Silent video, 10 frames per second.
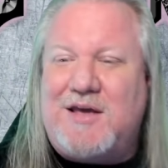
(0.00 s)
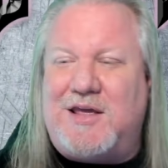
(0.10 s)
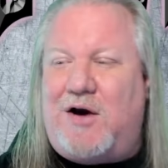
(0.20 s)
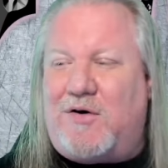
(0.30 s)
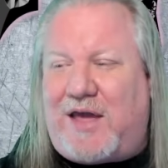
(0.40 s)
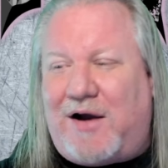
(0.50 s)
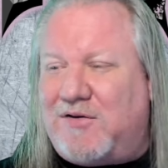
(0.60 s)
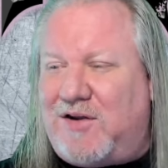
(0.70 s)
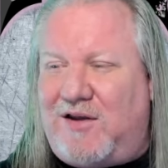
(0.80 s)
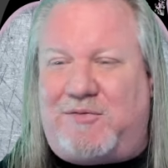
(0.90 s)
you know,
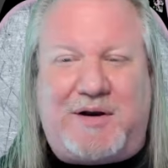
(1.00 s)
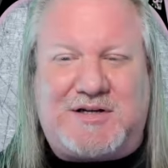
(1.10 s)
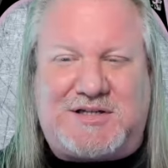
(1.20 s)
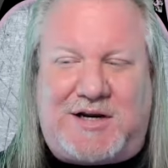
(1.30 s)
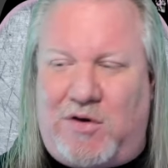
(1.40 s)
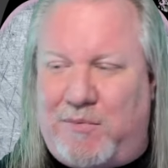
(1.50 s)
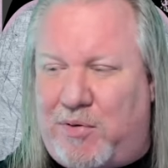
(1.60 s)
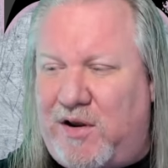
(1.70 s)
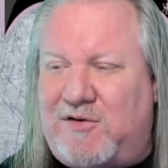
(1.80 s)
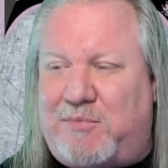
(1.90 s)
counting as much as I do and
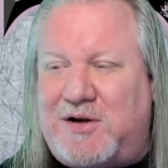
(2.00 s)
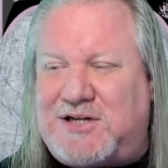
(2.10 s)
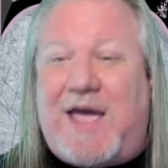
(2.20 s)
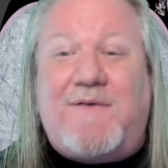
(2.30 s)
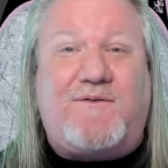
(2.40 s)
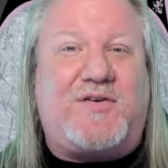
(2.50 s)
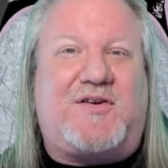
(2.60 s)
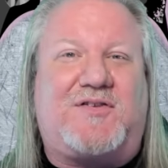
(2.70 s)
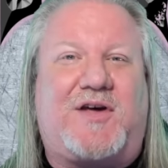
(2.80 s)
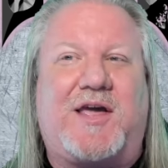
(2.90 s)
putting as much
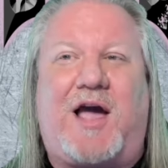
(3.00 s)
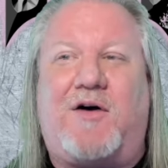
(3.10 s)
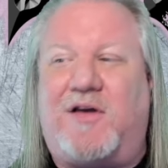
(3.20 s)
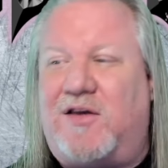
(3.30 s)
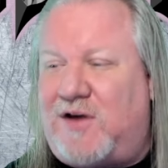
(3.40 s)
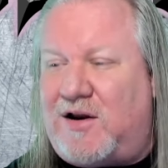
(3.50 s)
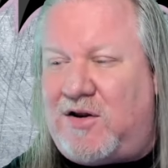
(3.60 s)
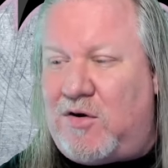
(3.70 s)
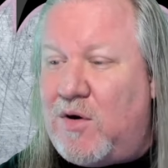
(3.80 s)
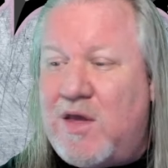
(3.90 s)
emphasis on counting as I
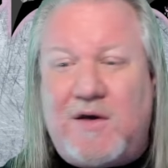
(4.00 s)
do.